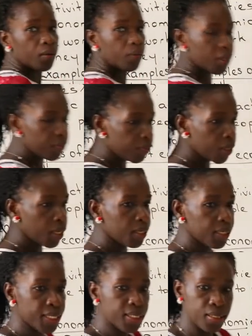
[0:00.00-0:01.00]

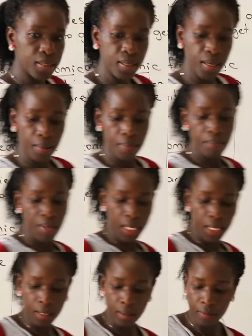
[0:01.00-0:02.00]
Weaving, that is the
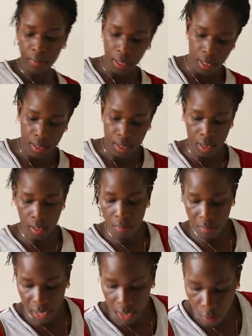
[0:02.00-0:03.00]
making of things
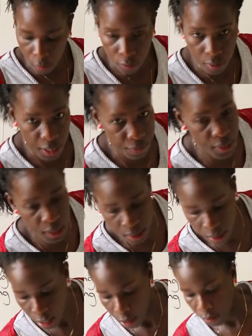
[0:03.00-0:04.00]
or making of
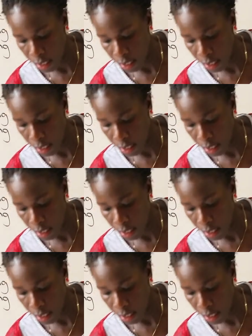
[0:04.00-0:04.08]
crafts. For